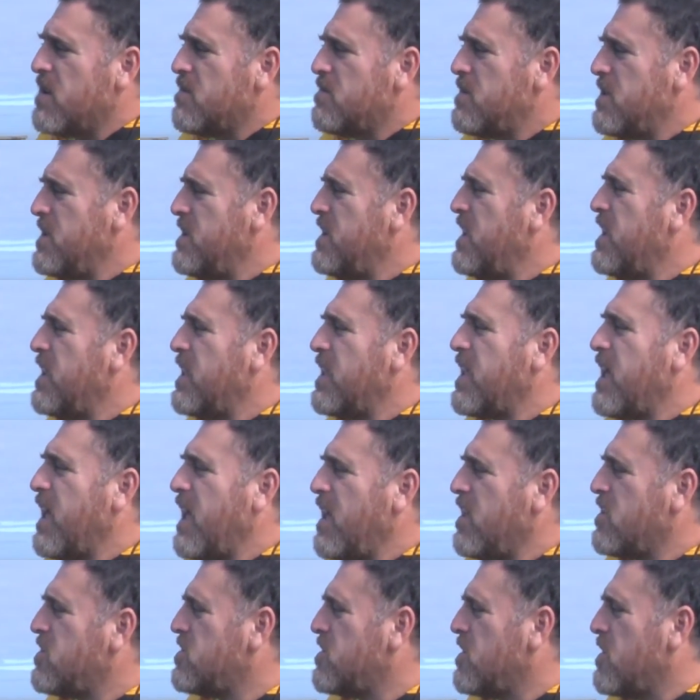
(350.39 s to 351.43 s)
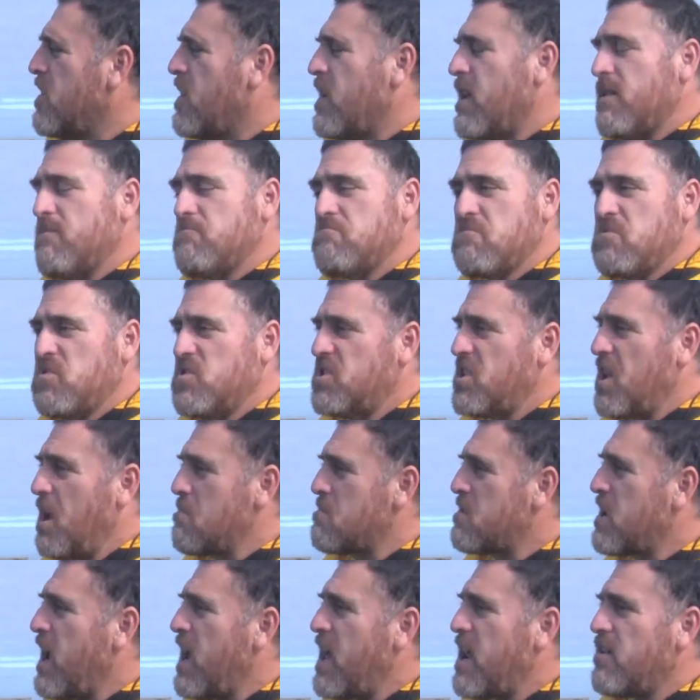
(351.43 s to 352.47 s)
But in any case,
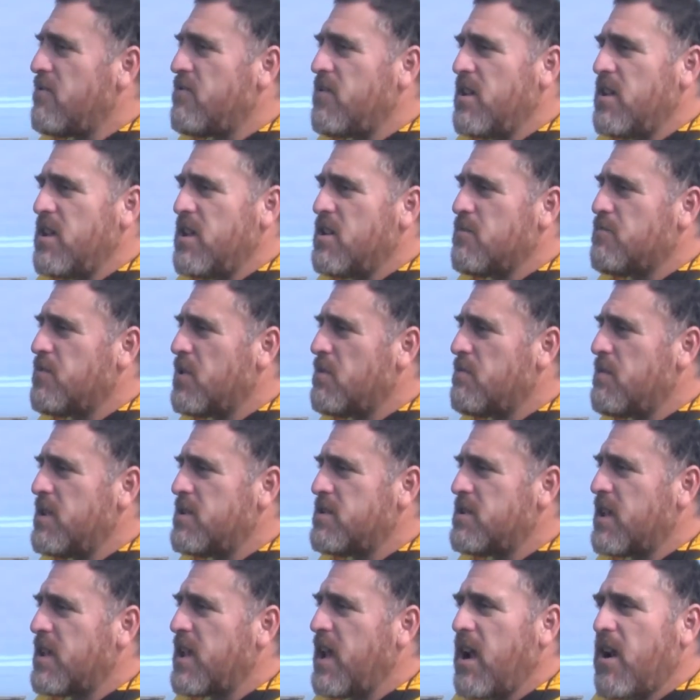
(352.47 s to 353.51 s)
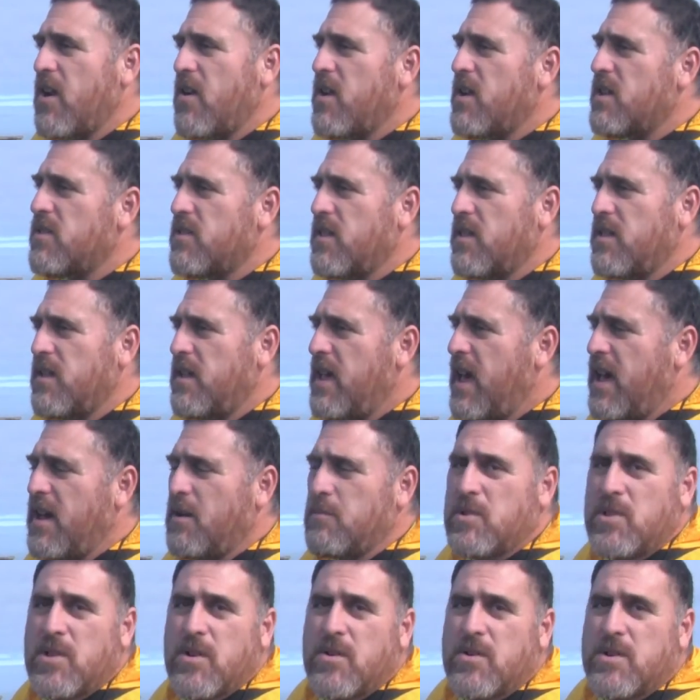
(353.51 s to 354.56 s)
some kind of an implement to carry the
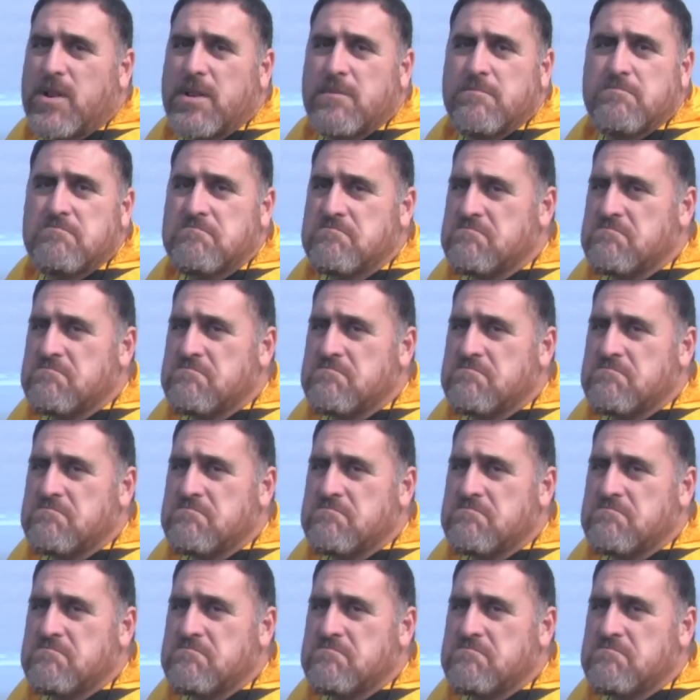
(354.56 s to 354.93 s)
abalone.